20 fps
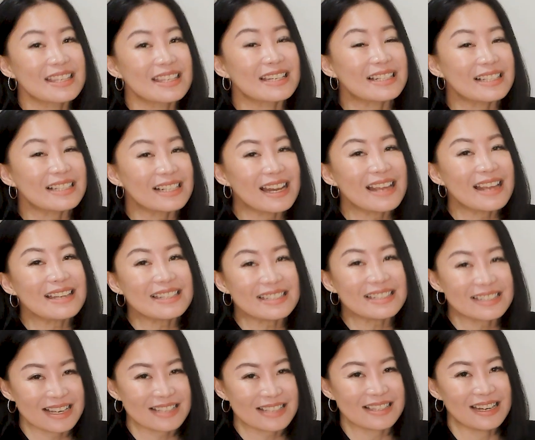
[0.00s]
calendar
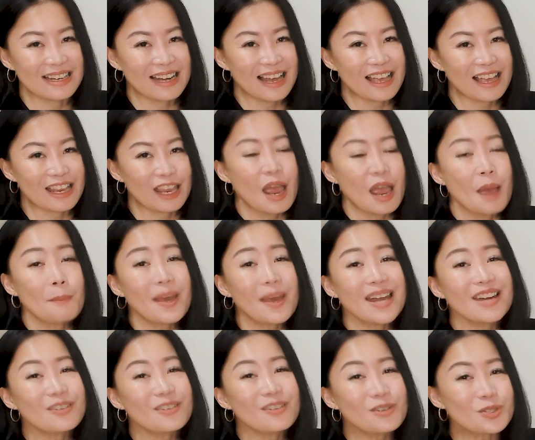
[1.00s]
doesn't lie, but it
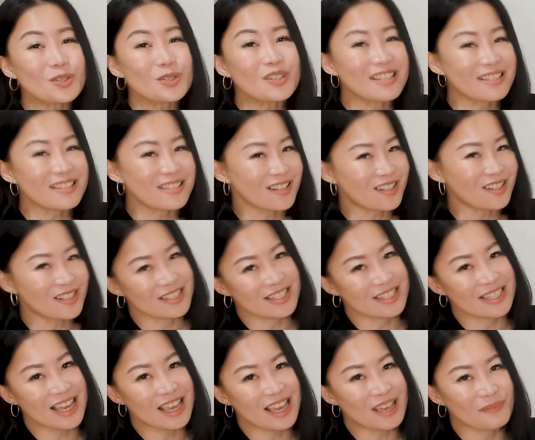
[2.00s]
also doesn't
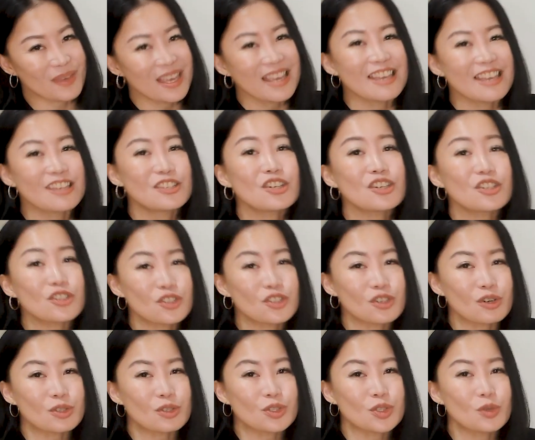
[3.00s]
condemn. It just
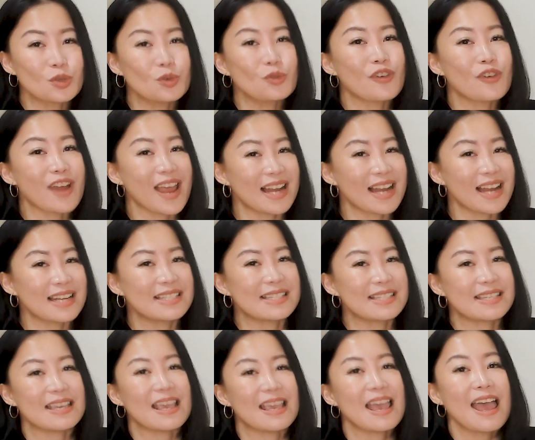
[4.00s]
shows you
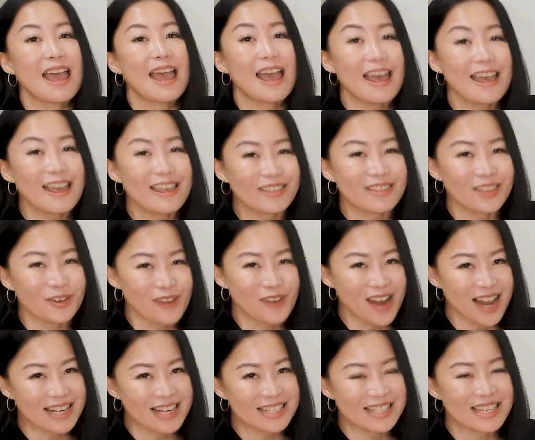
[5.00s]
reality, and the
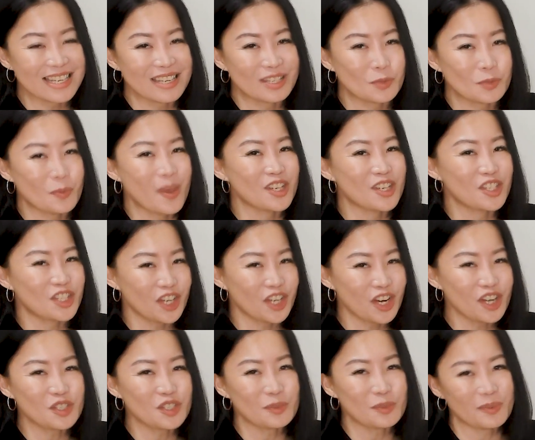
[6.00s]
reality is where
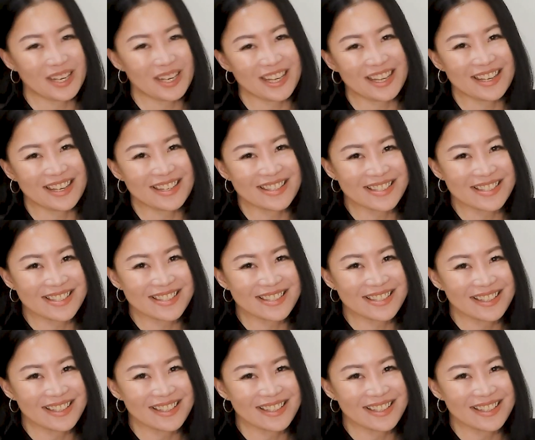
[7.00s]
change begins.